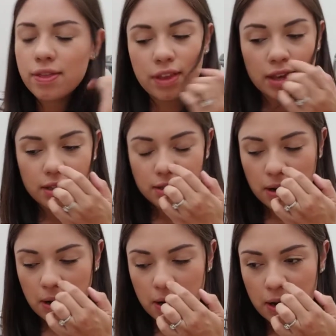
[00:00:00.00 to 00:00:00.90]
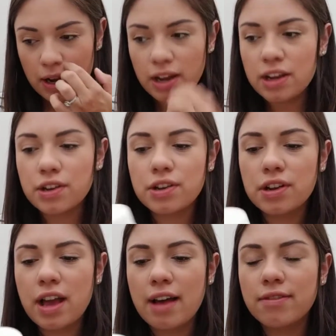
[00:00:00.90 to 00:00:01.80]
These are, you know,
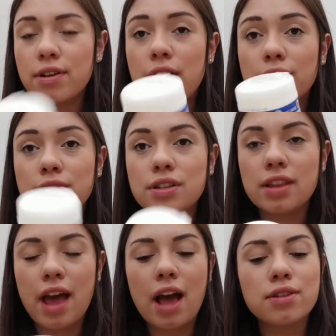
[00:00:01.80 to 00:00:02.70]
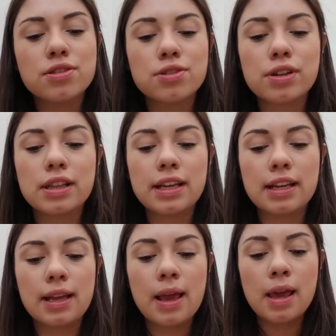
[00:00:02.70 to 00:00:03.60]
gonna have around the house to
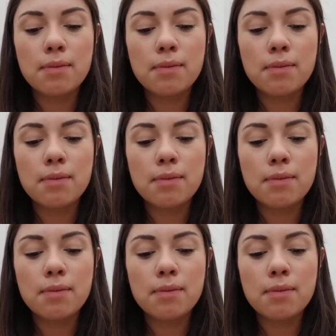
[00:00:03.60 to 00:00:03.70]
clean